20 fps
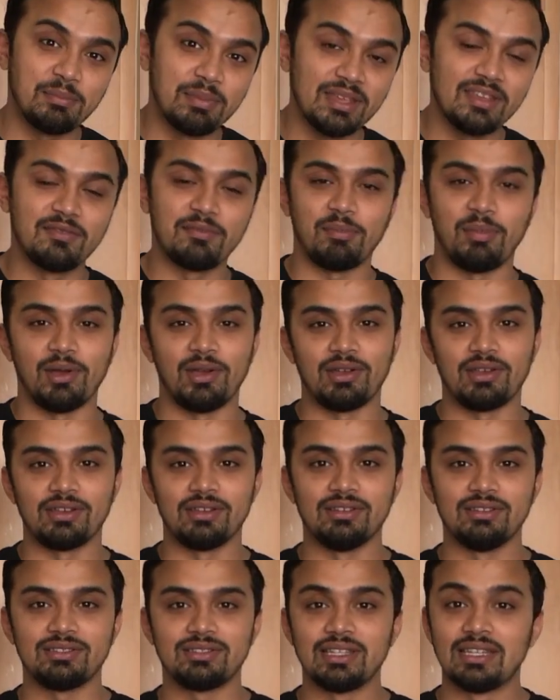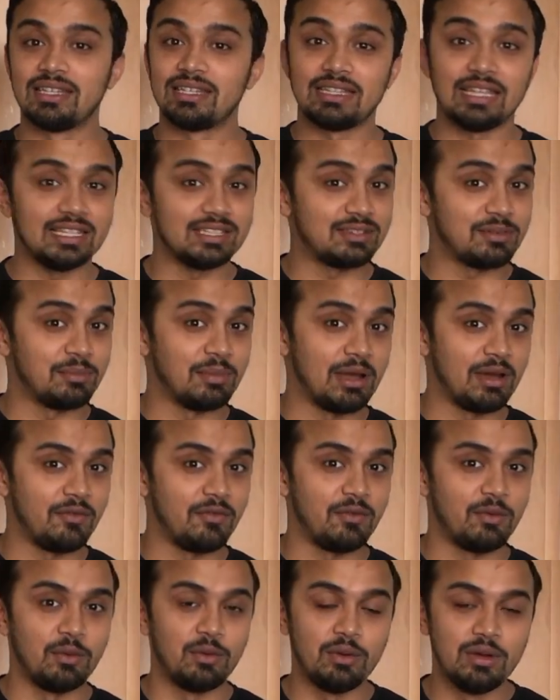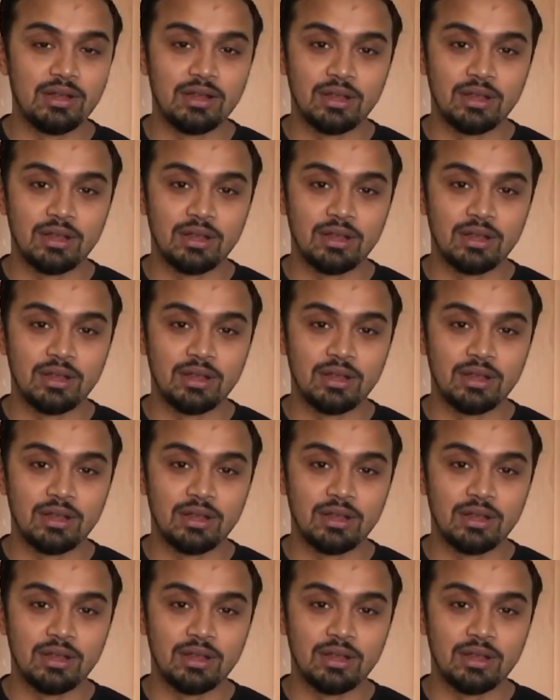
beef burgers, that's a mouthful,